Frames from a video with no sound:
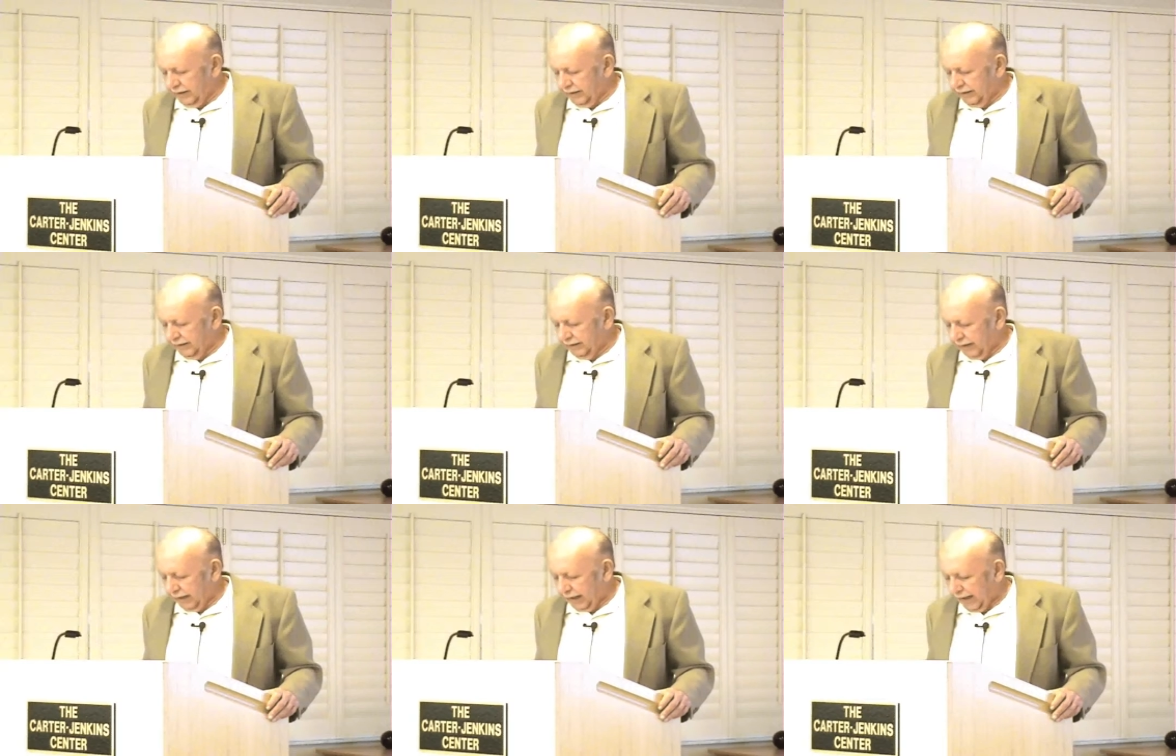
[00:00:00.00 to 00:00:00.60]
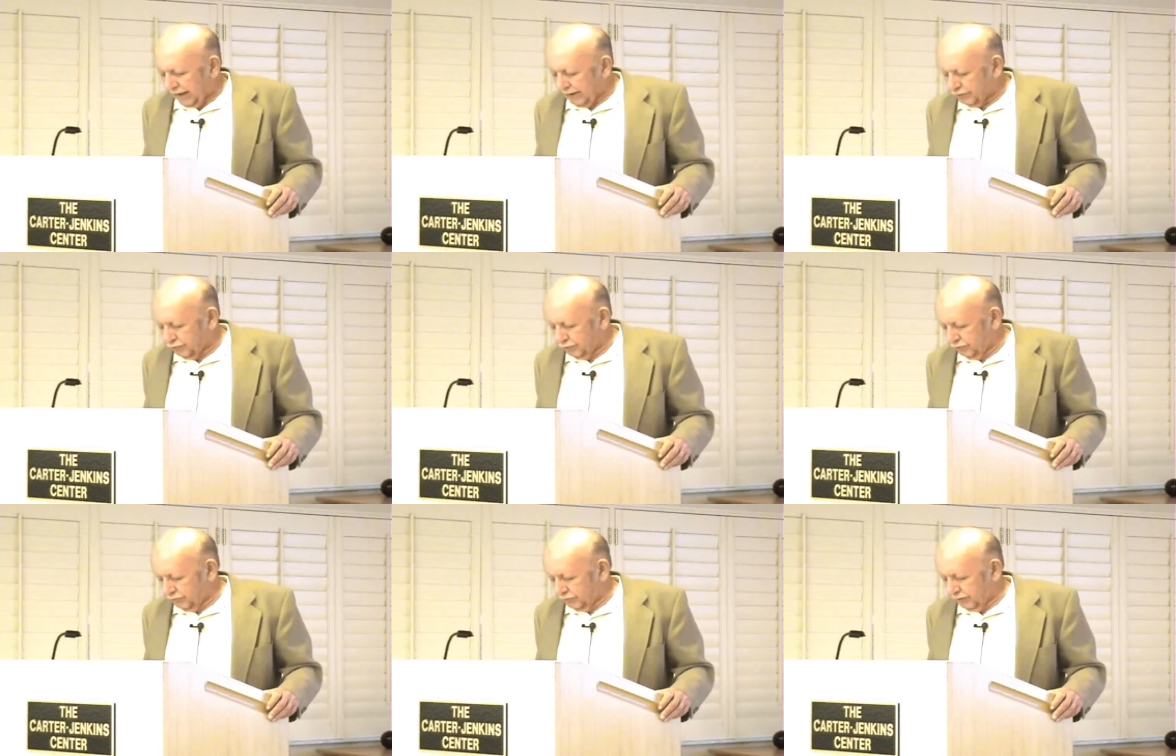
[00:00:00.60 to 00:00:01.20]
in
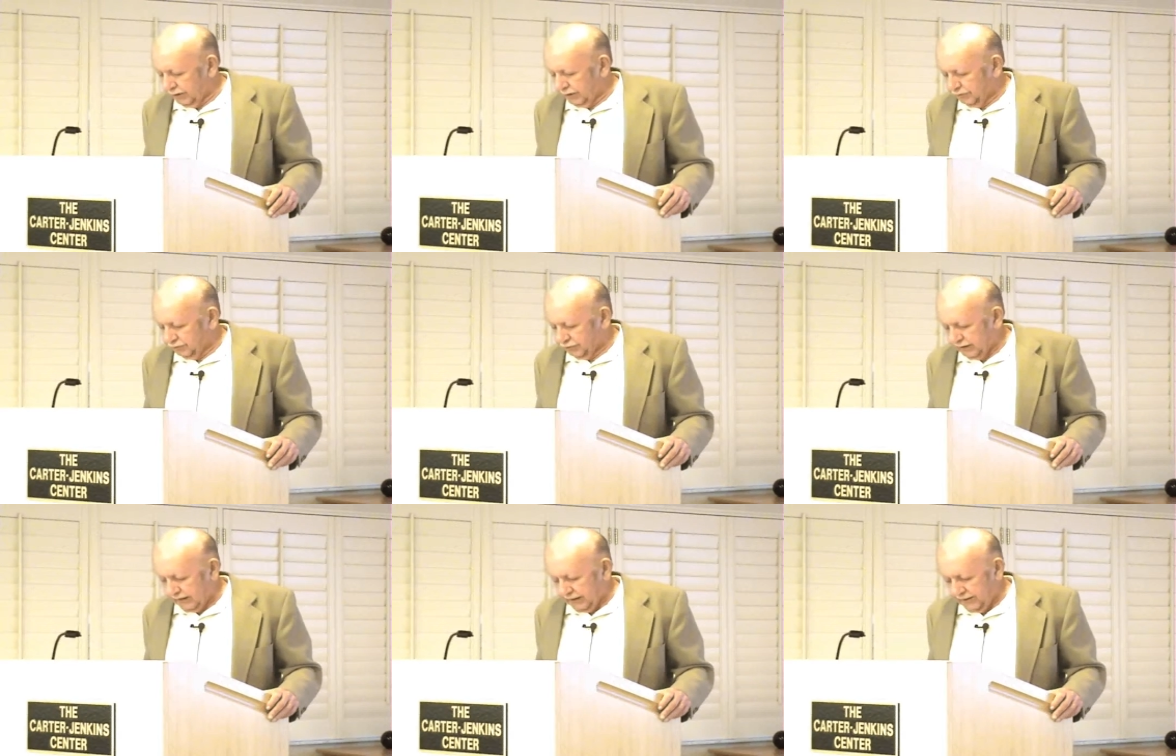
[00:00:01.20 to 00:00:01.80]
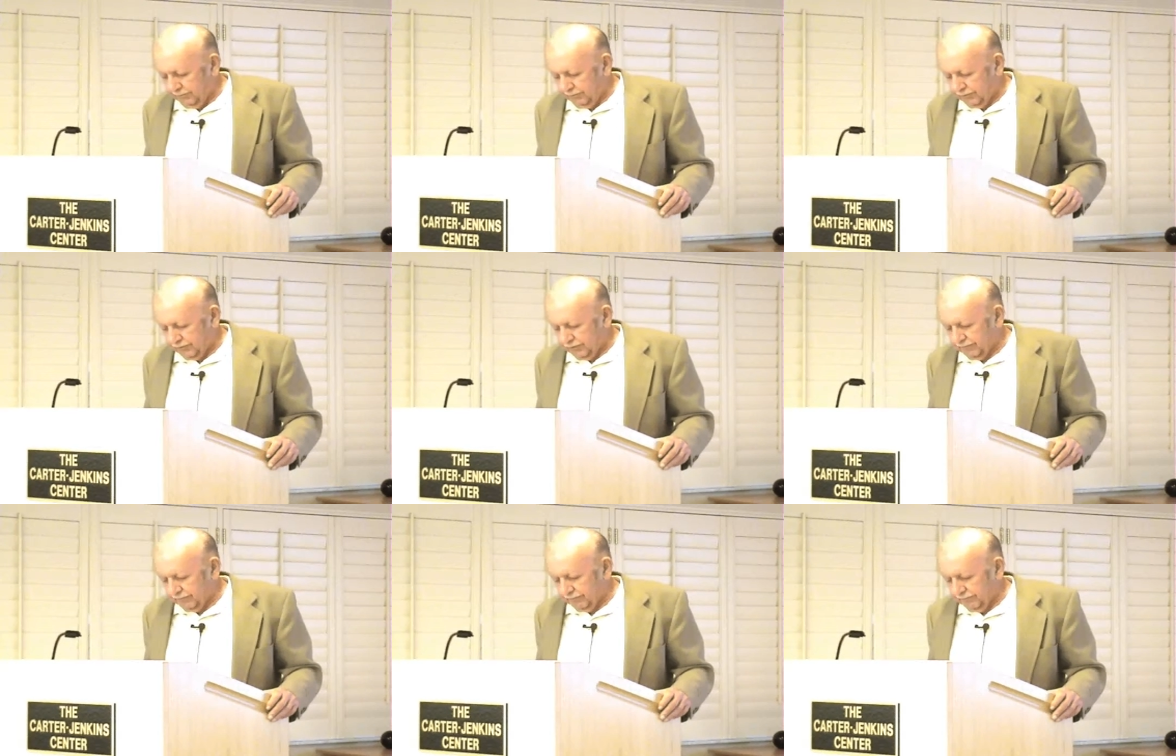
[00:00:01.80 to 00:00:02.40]
action schemes.
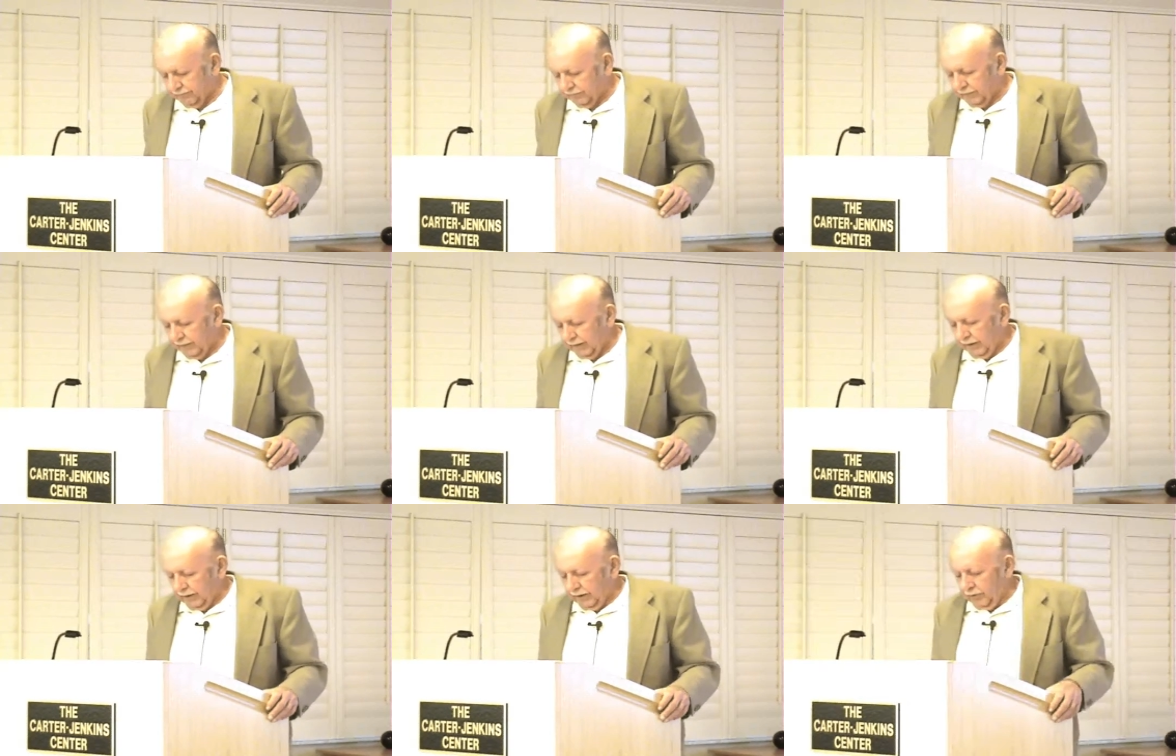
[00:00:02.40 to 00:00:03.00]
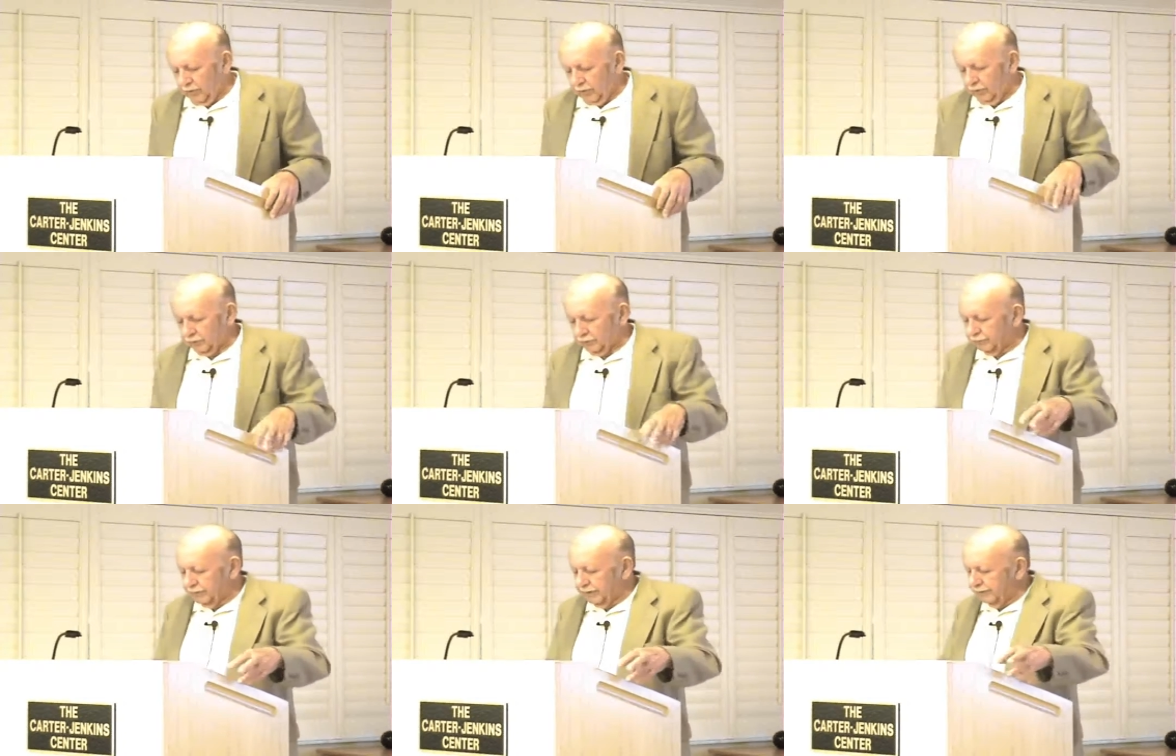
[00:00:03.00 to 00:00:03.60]

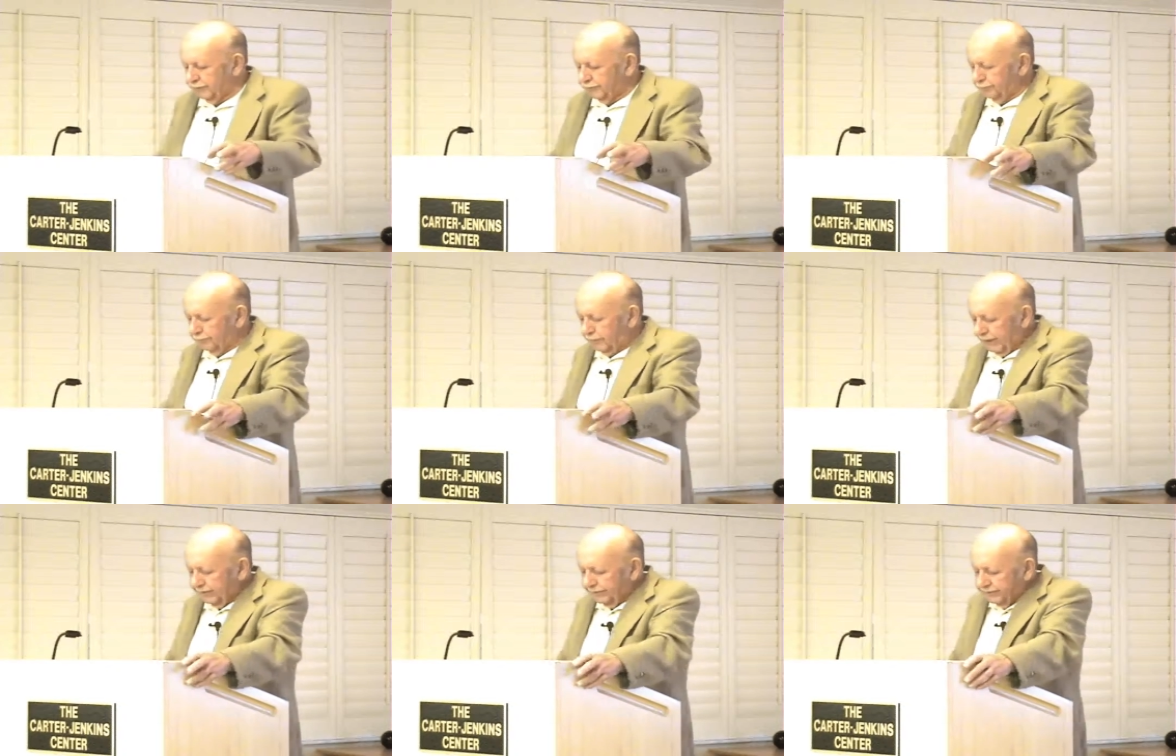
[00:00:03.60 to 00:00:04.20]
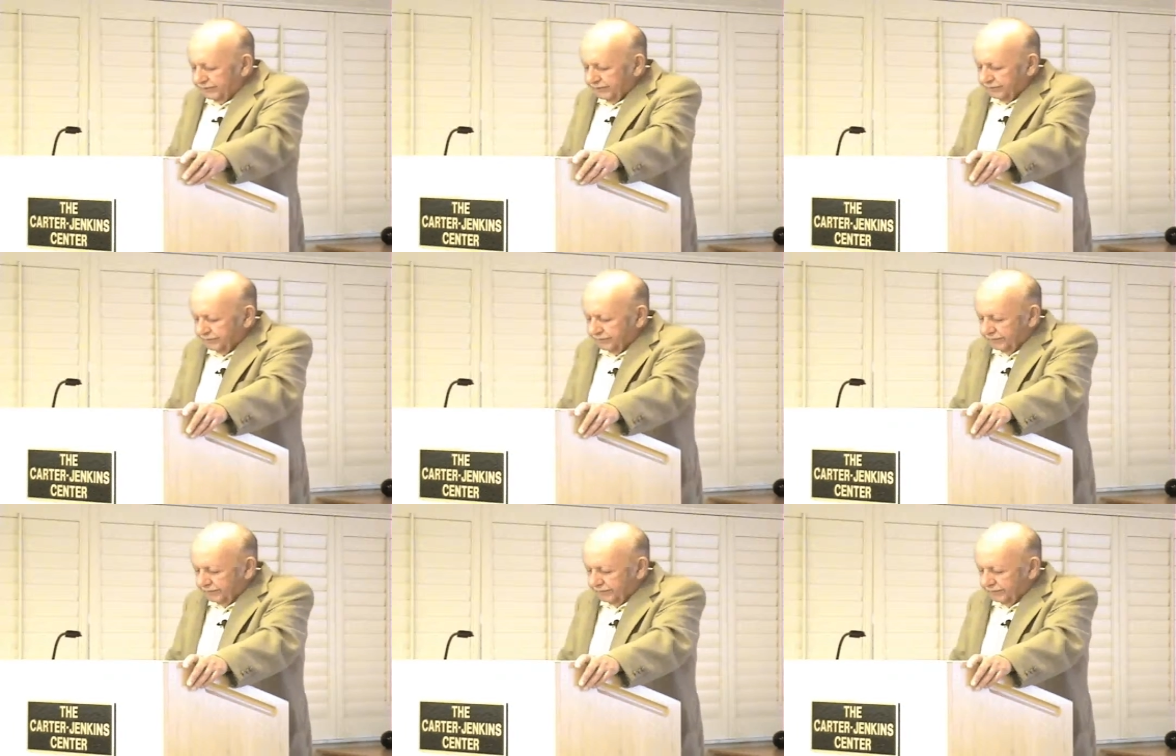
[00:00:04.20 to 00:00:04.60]
On this basis,